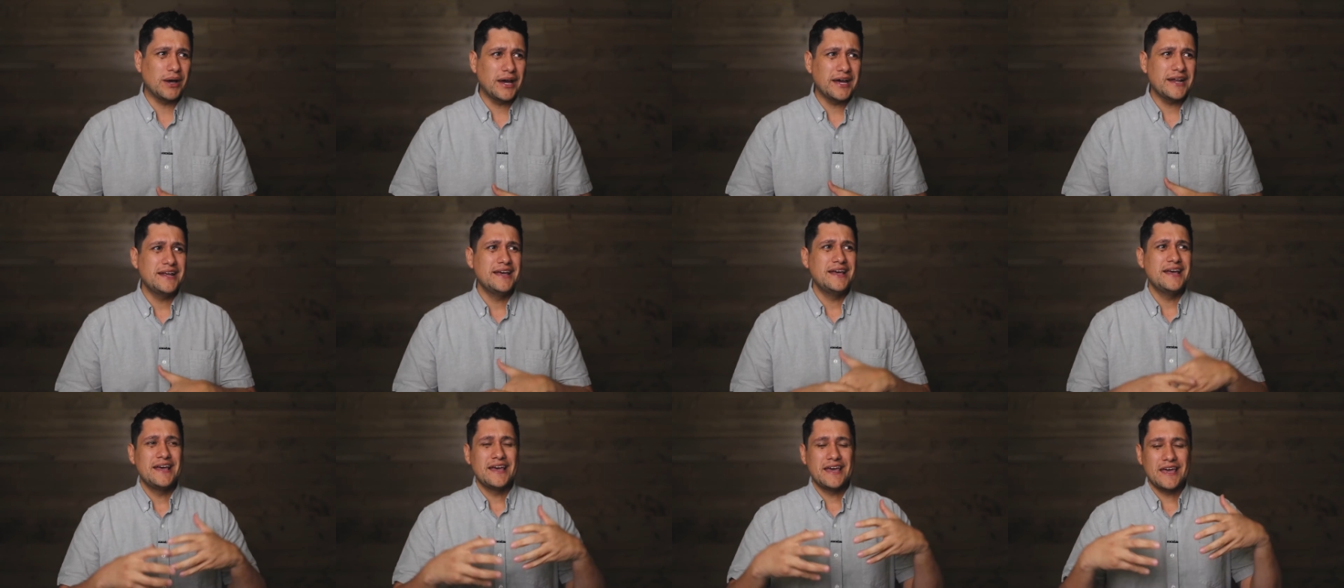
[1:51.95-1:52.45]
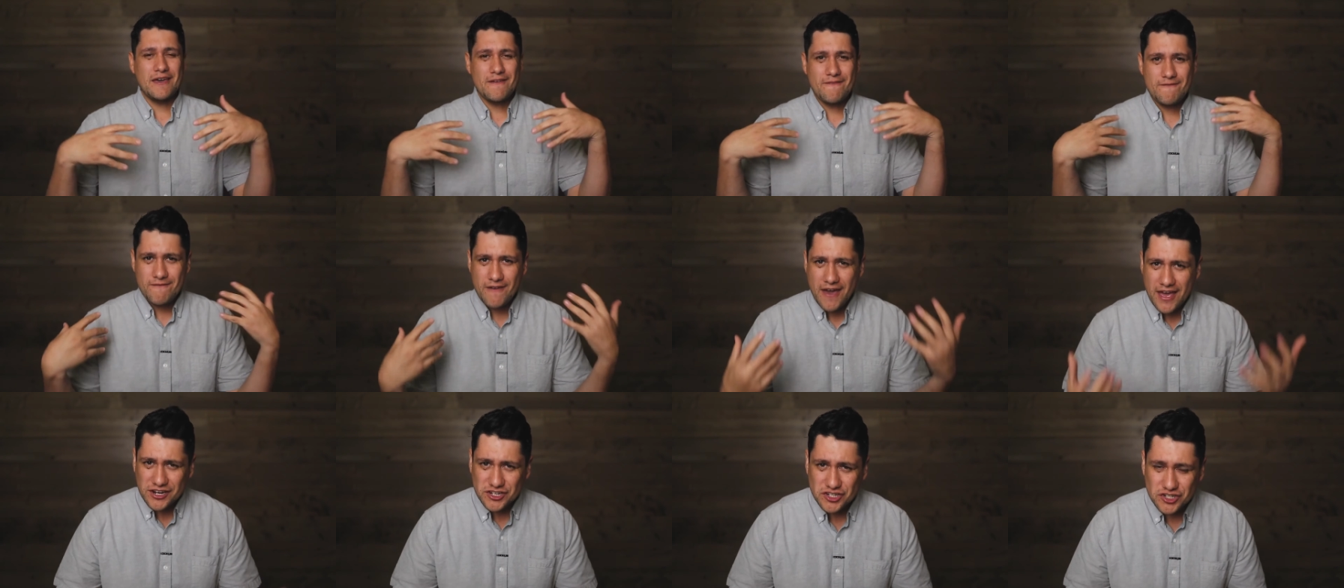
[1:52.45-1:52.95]
But
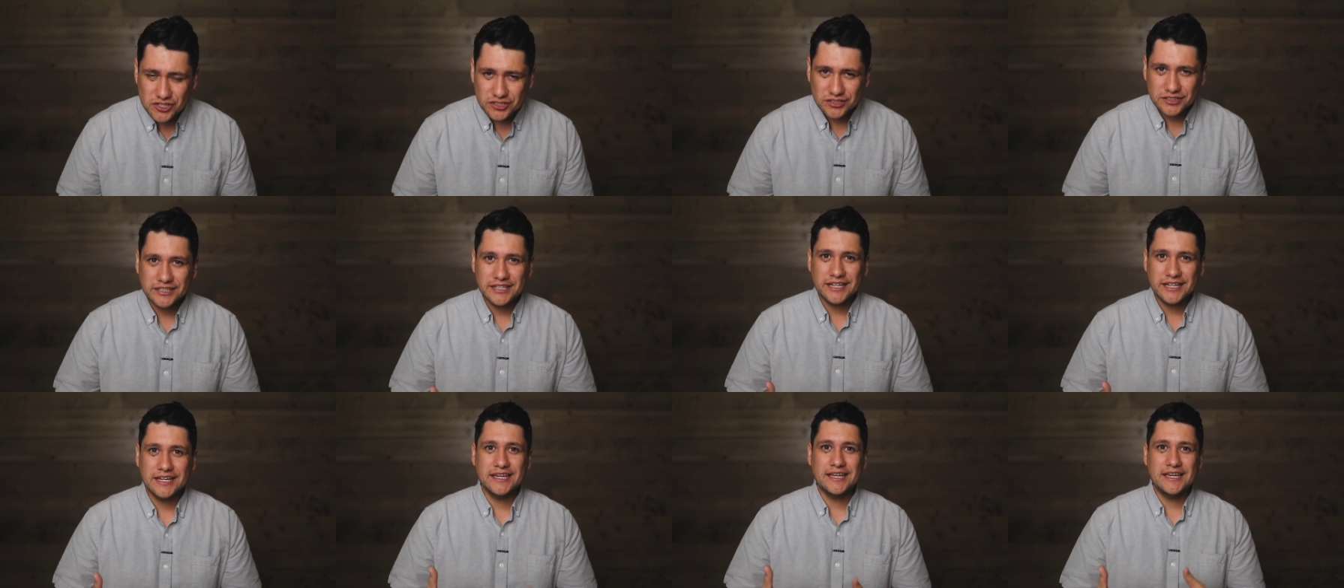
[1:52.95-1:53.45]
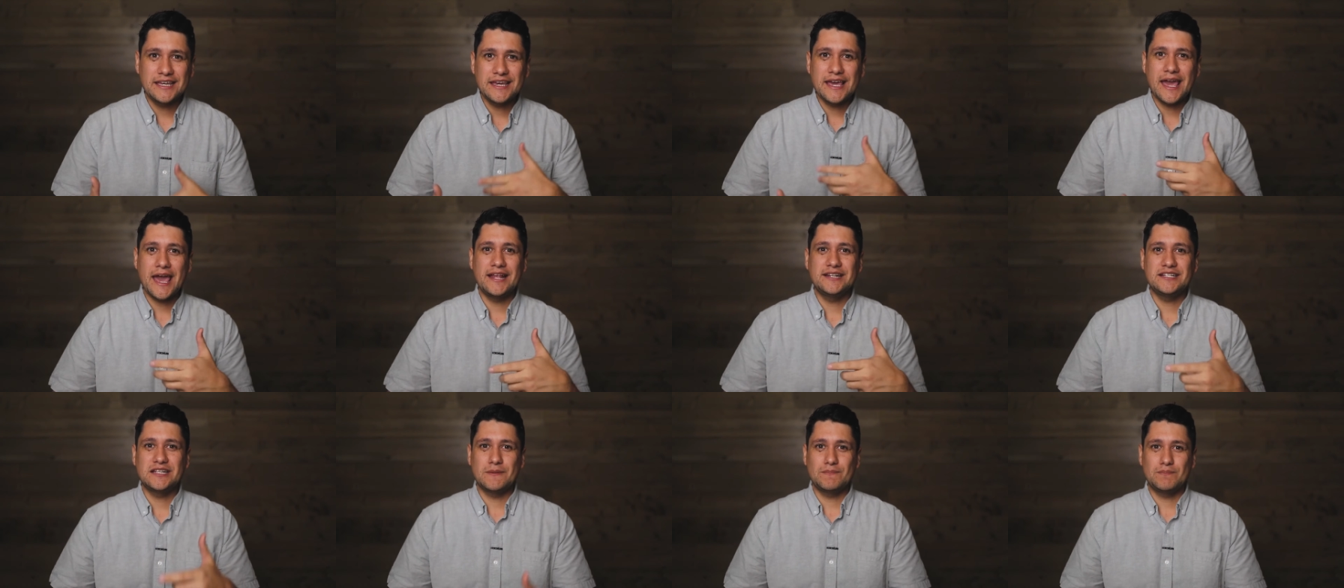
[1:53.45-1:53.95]
eventually, he
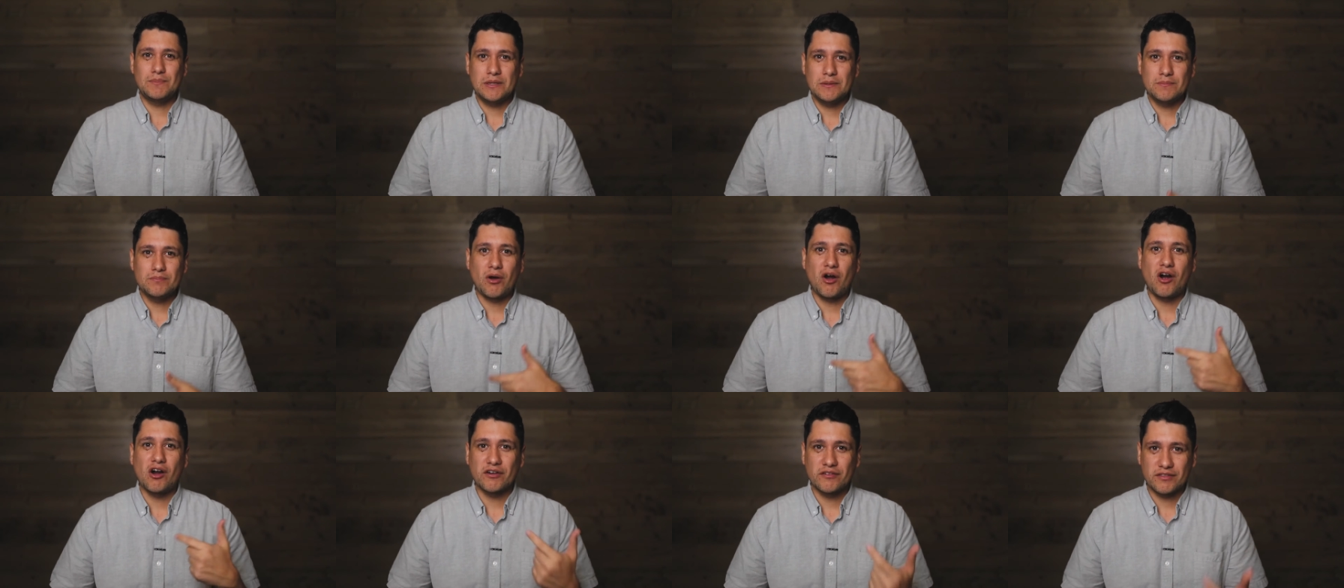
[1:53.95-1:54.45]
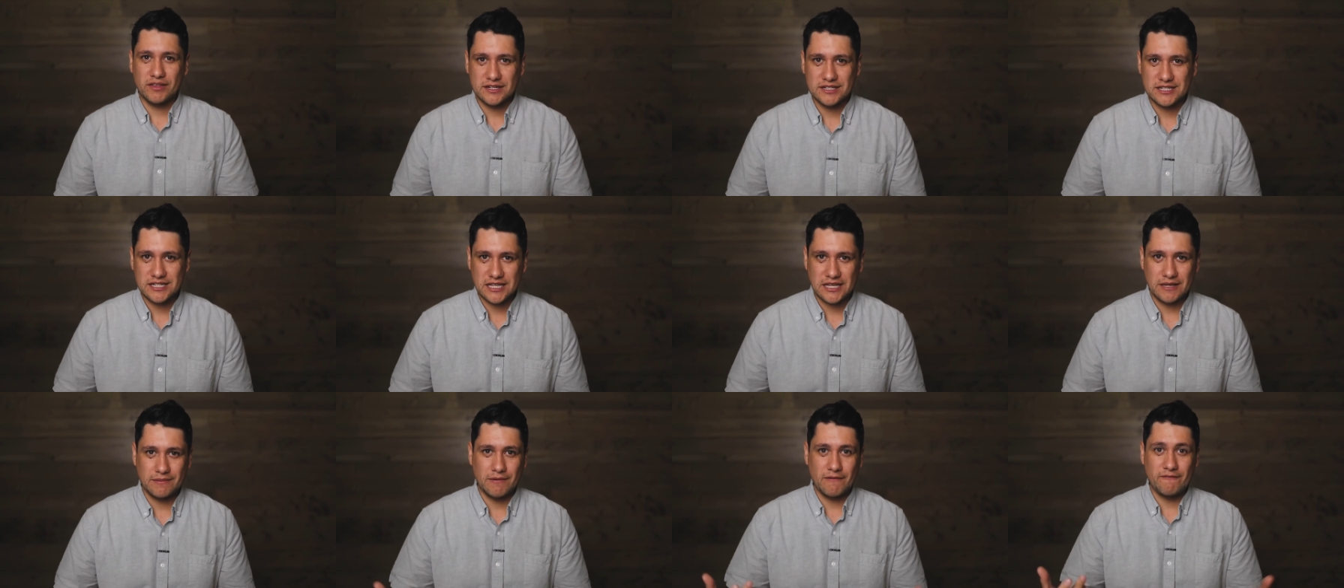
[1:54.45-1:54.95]
ends up being part of the
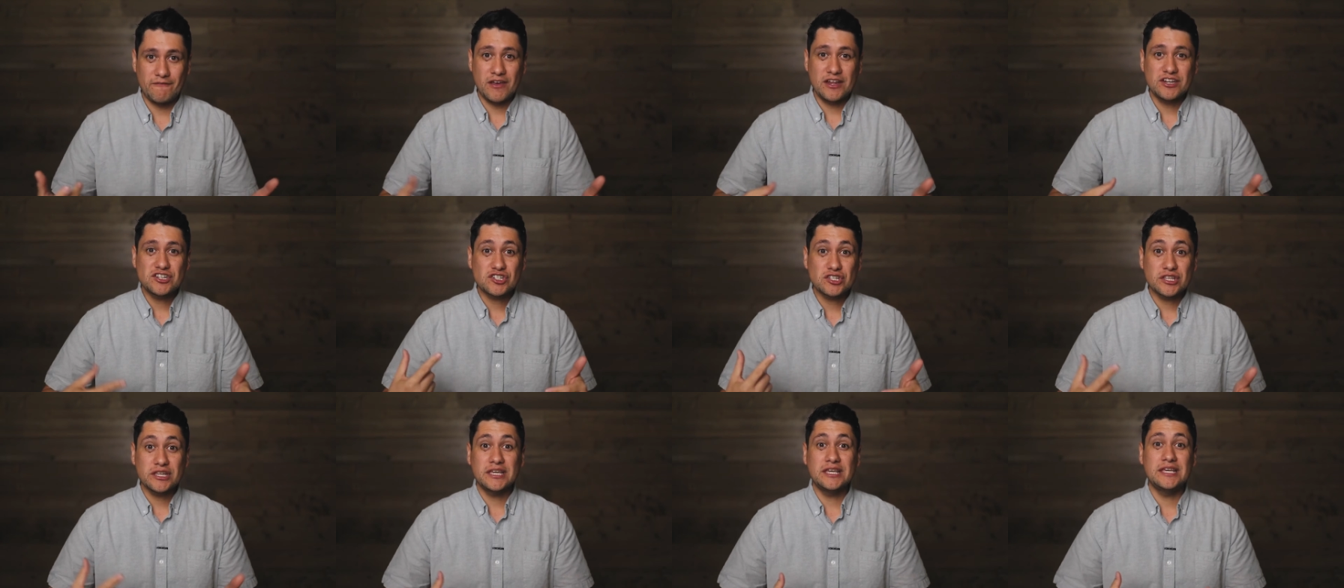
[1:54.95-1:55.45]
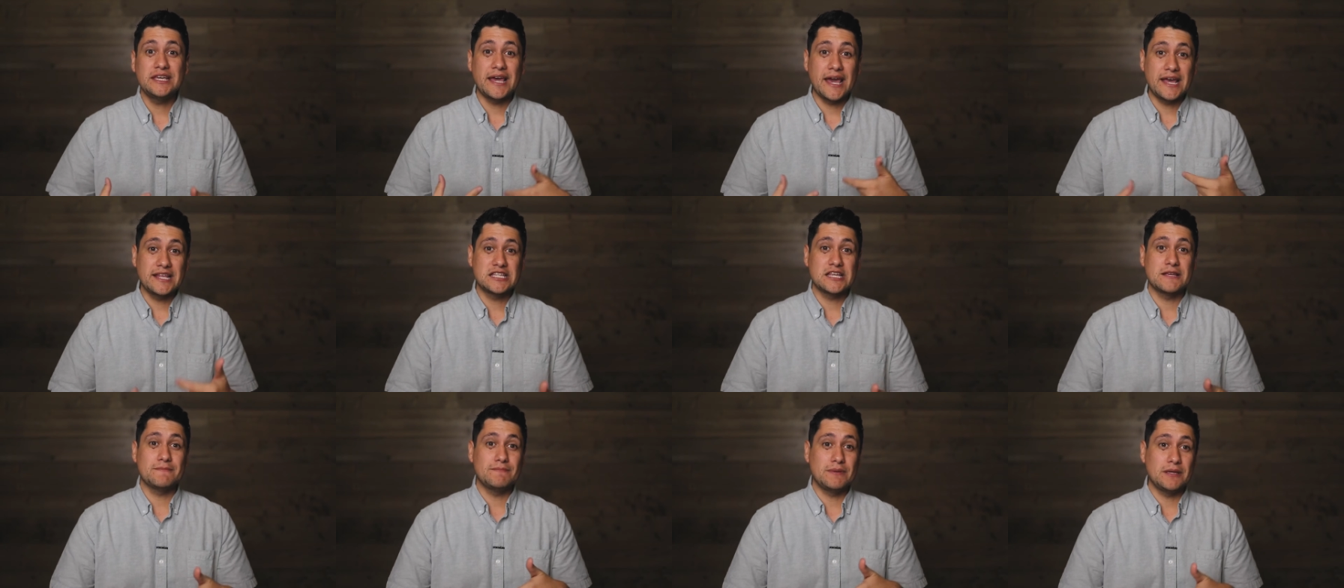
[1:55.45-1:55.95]
team. Eventually, he
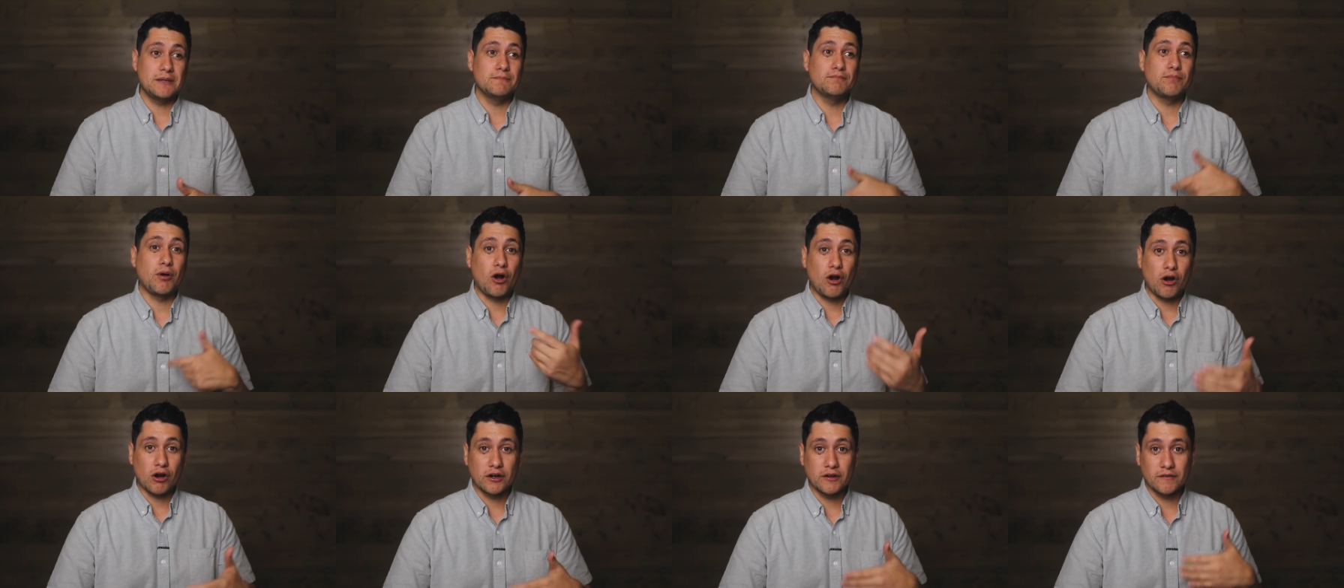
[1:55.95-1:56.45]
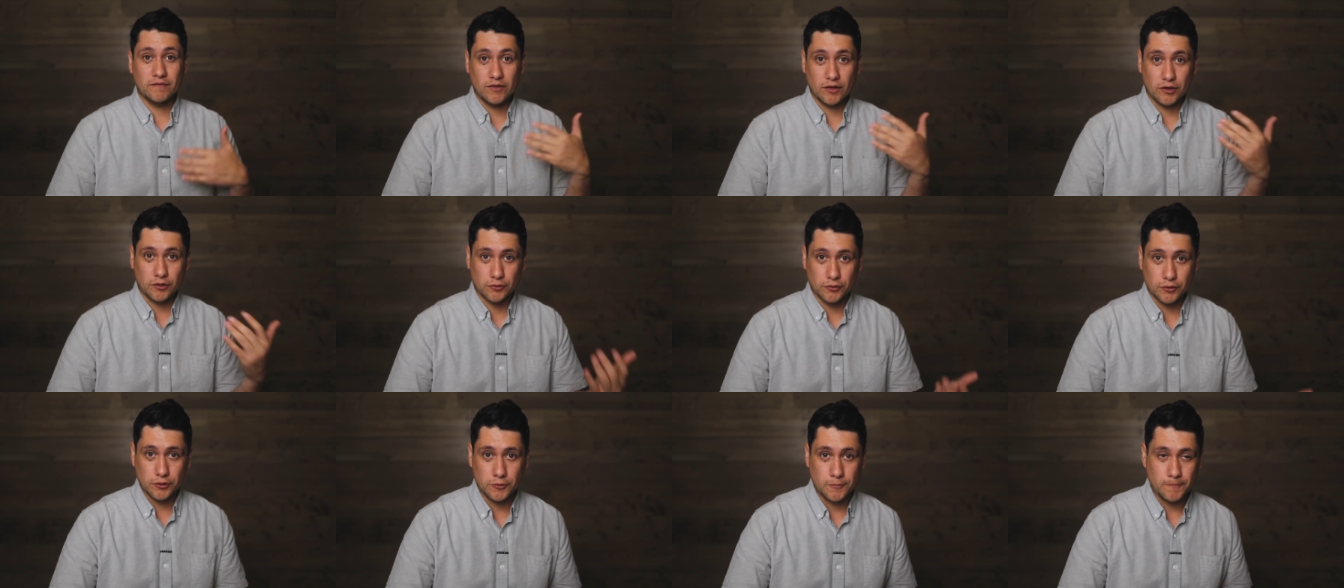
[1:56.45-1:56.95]
ends up being part of the
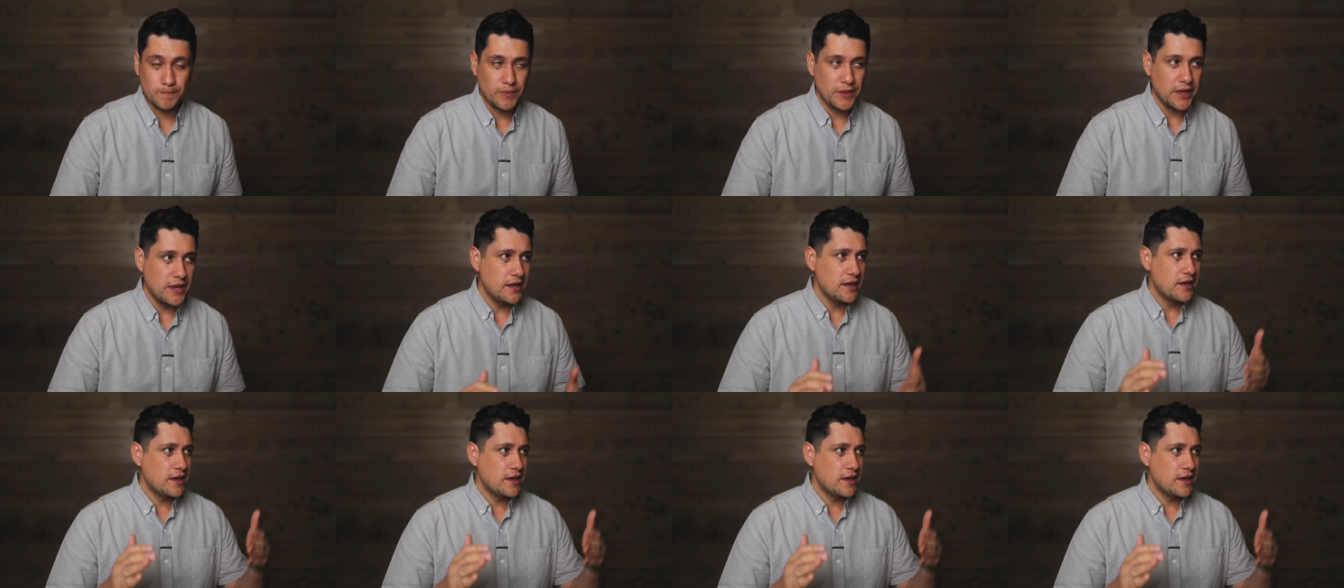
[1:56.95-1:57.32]
group.